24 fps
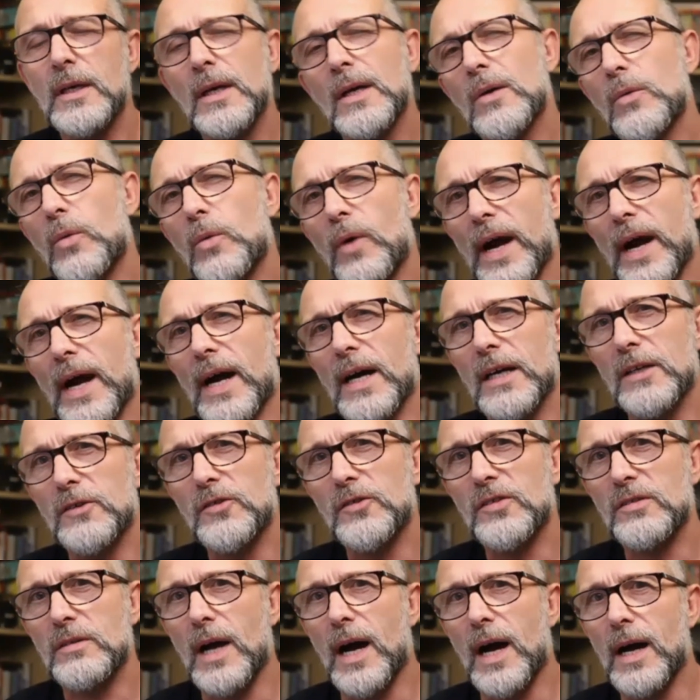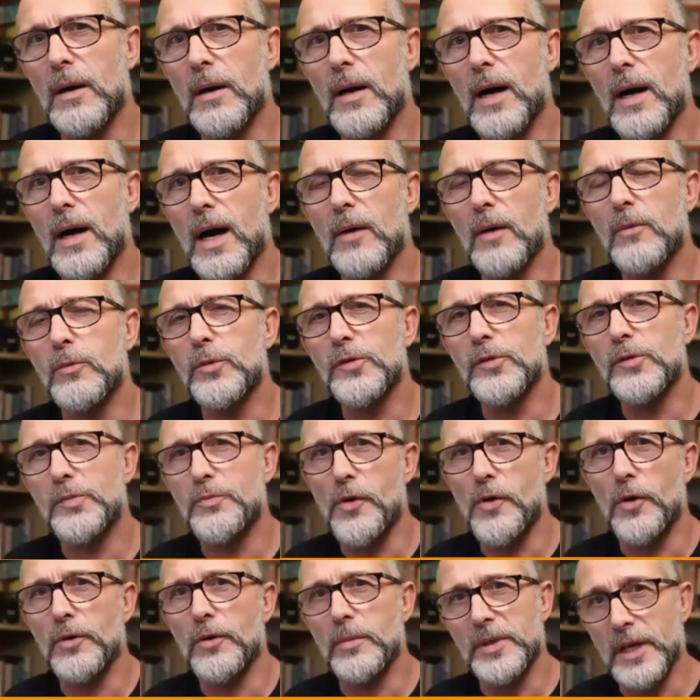Whereas I was brought
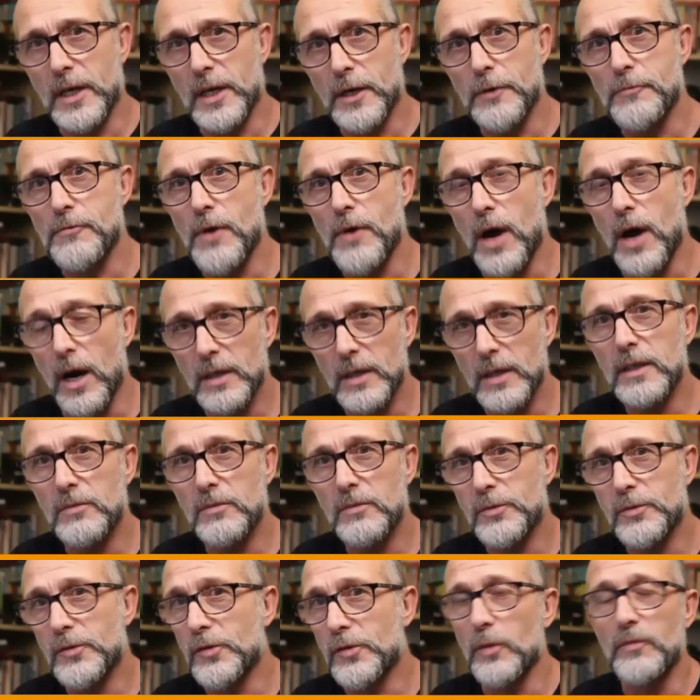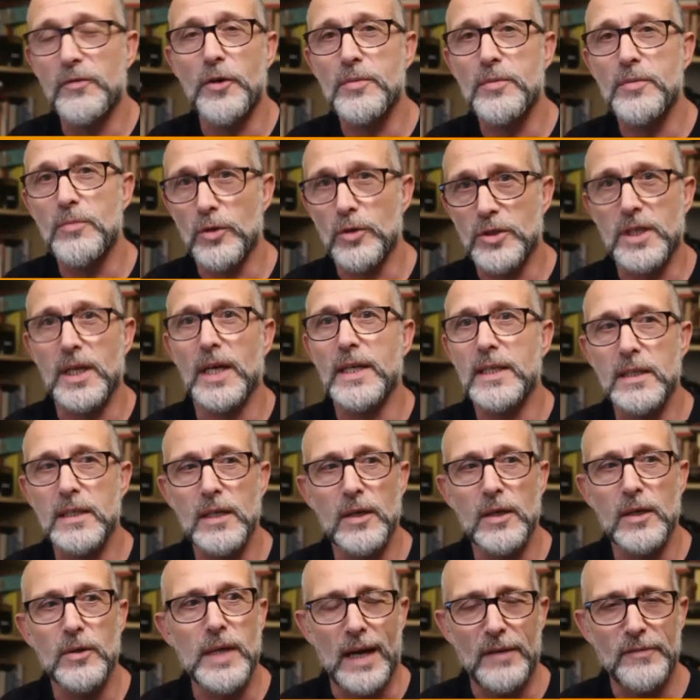up in a karate, so very much like you,
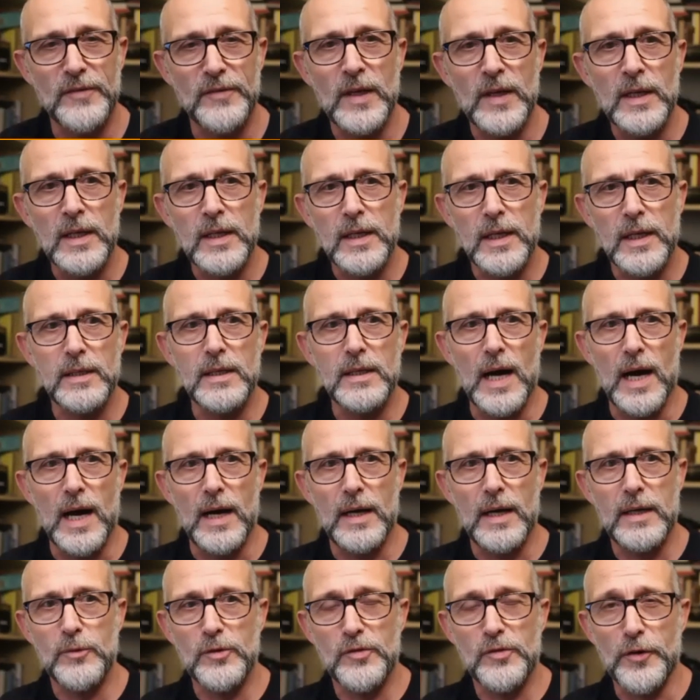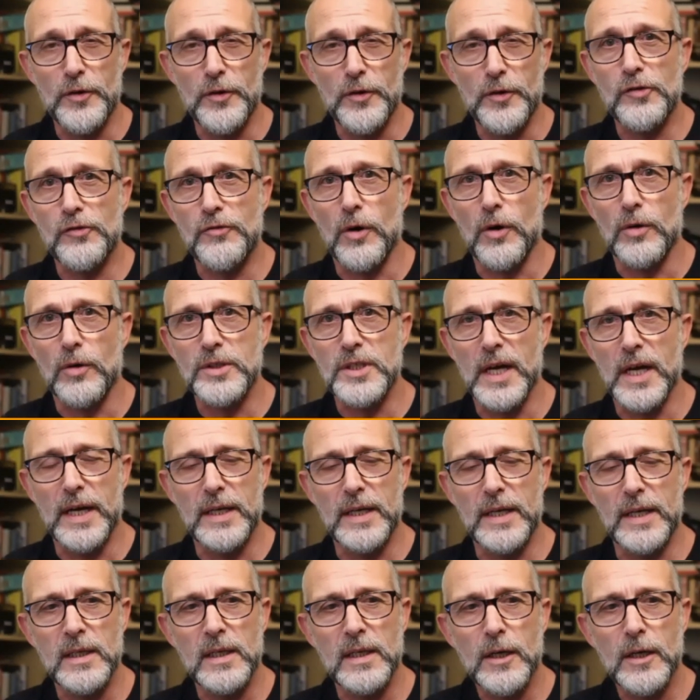Gav, in that it was very structured
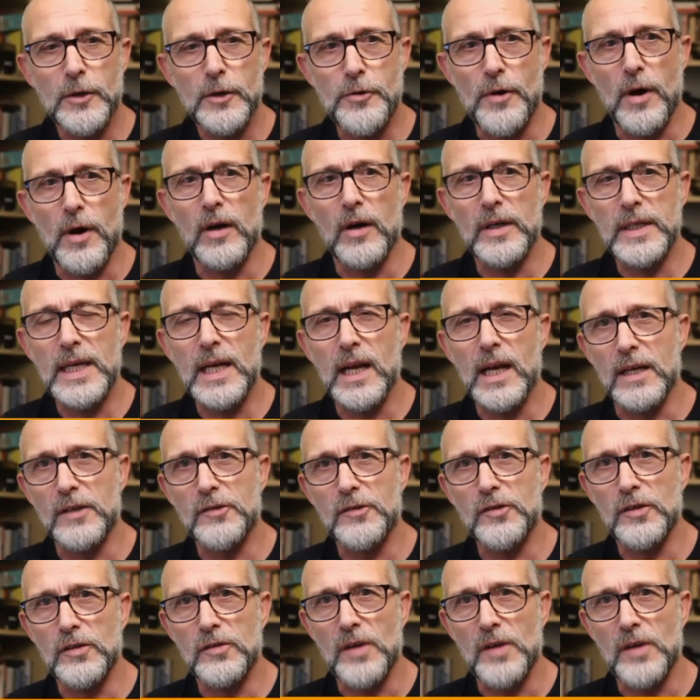karate classes.